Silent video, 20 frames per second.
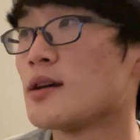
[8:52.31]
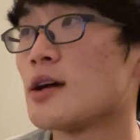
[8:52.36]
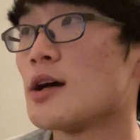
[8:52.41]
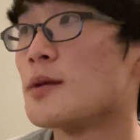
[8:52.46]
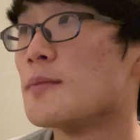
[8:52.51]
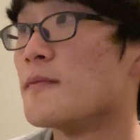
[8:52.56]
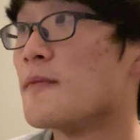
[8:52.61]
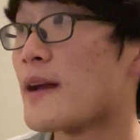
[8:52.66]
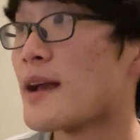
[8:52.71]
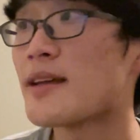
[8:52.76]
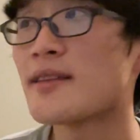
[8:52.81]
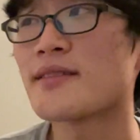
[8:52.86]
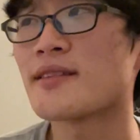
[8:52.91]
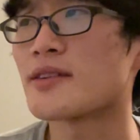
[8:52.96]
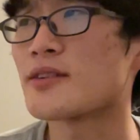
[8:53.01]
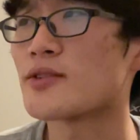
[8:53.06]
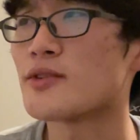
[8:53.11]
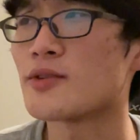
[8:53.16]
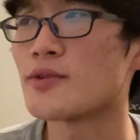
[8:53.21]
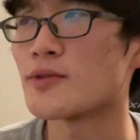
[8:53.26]

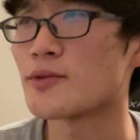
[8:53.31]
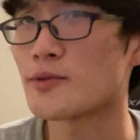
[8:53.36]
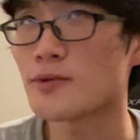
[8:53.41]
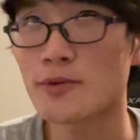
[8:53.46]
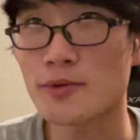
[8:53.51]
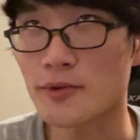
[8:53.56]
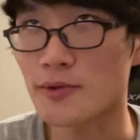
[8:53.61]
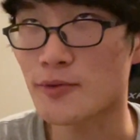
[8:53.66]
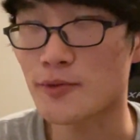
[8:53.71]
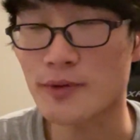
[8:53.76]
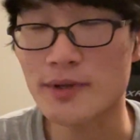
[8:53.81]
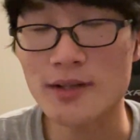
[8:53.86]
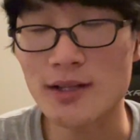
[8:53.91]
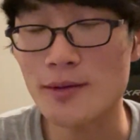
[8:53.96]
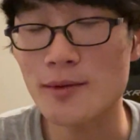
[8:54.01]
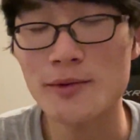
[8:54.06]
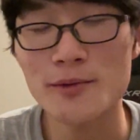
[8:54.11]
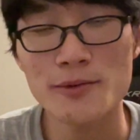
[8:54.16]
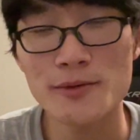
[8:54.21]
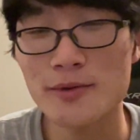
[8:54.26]
advancing 2 or 3
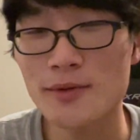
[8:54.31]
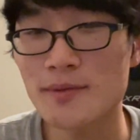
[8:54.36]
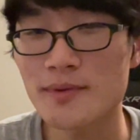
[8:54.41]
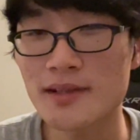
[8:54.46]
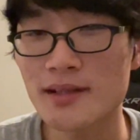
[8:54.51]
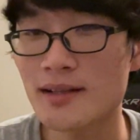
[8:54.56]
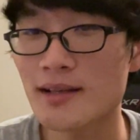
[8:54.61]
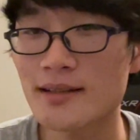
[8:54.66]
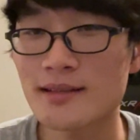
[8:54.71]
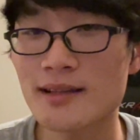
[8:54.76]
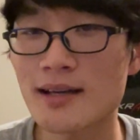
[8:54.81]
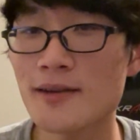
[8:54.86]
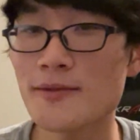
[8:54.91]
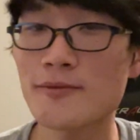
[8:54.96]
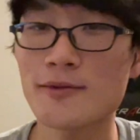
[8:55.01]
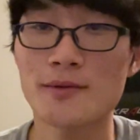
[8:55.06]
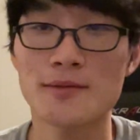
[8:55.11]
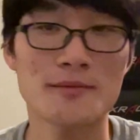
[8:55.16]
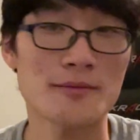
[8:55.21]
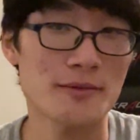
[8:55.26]
levels or something like that
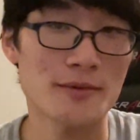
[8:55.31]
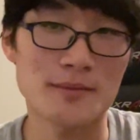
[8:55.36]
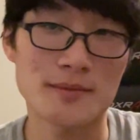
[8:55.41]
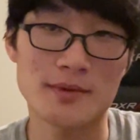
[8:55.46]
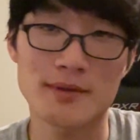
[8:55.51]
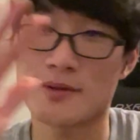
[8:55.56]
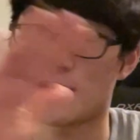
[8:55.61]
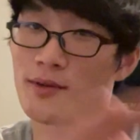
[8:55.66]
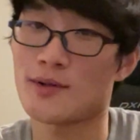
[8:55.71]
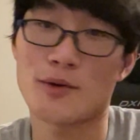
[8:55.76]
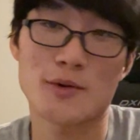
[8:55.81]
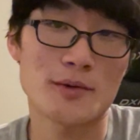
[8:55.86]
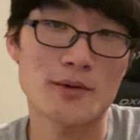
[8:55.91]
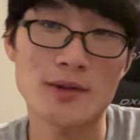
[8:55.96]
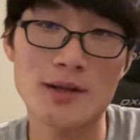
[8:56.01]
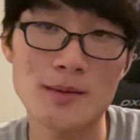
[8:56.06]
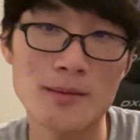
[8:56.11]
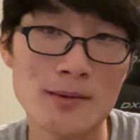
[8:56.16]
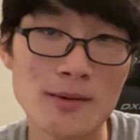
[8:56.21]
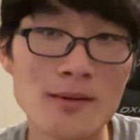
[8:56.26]
from the lower
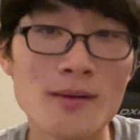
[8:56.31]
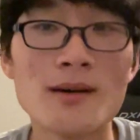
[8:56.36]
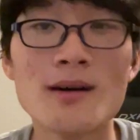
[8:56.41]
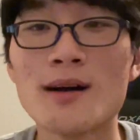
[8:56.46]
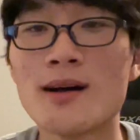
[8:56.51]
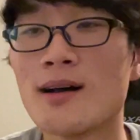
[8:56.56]
level,